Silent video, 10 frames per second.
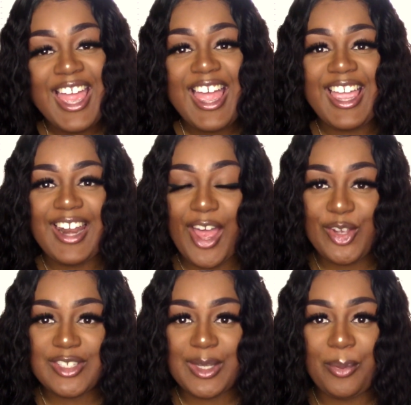and I
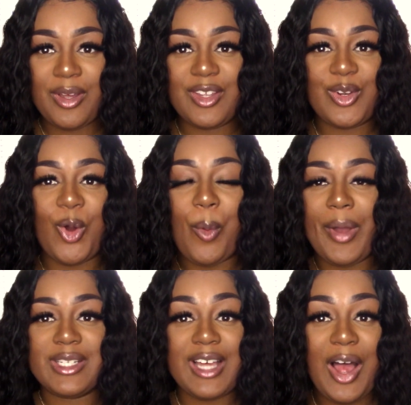used to put, you know, all
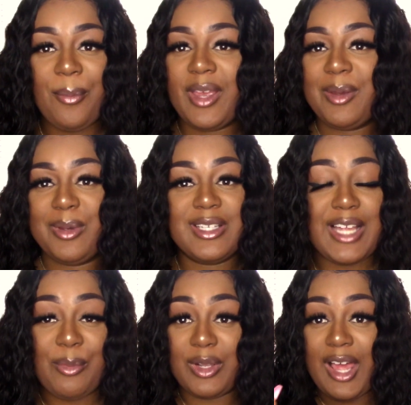my doll babies,
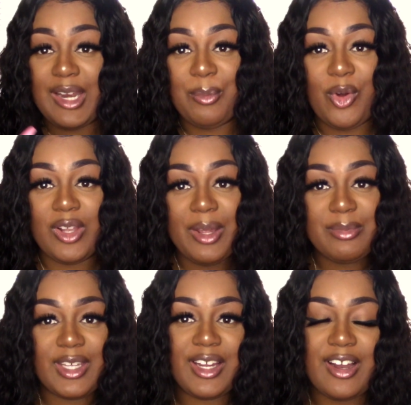I would line them all
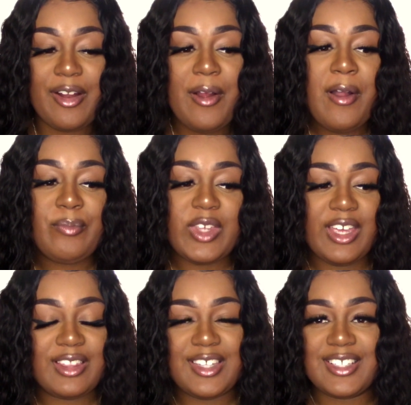up there
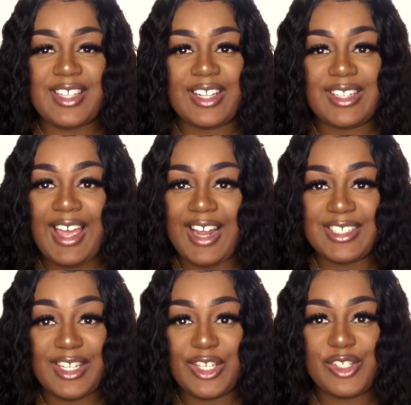and things like that. I
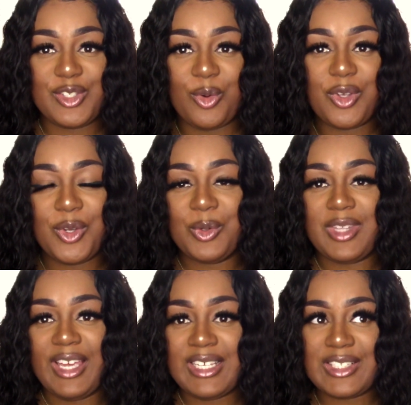just think it's so cute
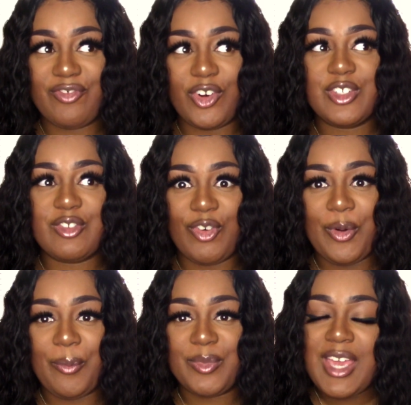that his first
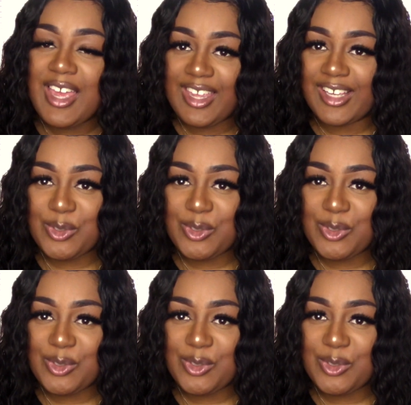room, he has a